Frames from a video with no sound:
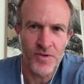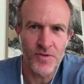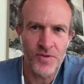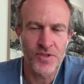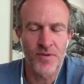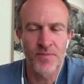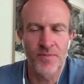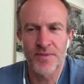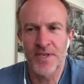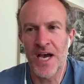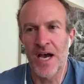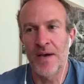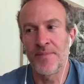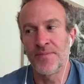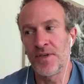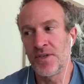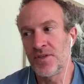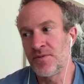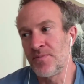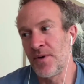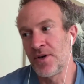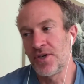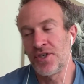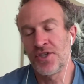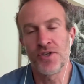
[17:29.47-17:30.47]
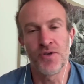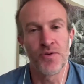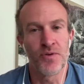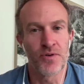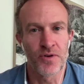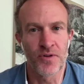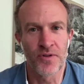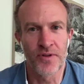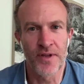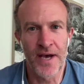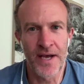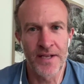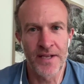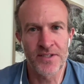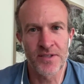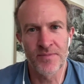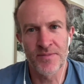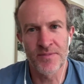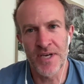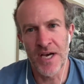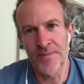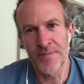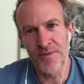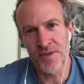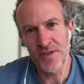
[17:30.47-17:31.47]
So sometimes it's much sooner than that.
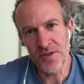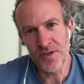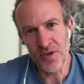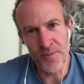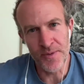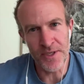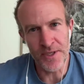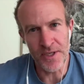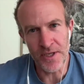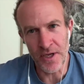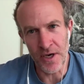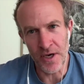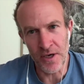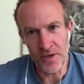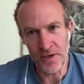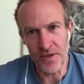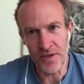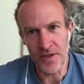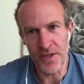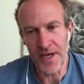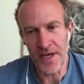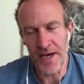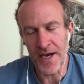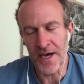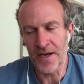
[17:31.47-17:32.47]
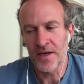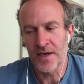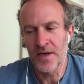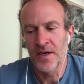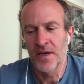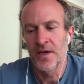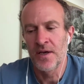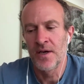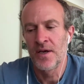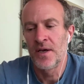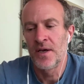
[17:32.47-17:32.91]
Sometimes it's a little bit longer than that.